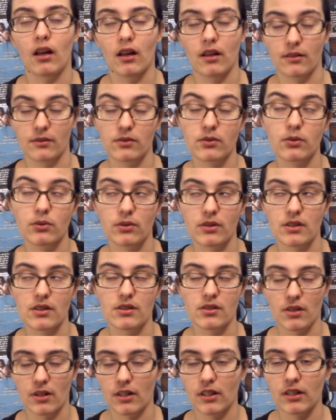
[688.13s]
School is
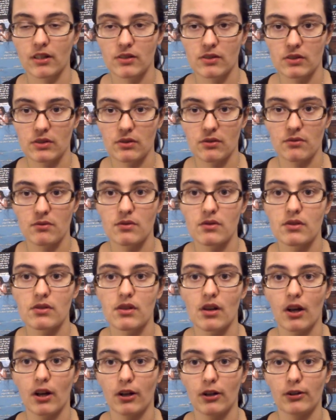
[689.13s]
starting soon,
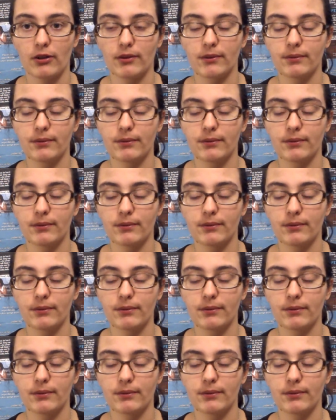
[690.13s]
so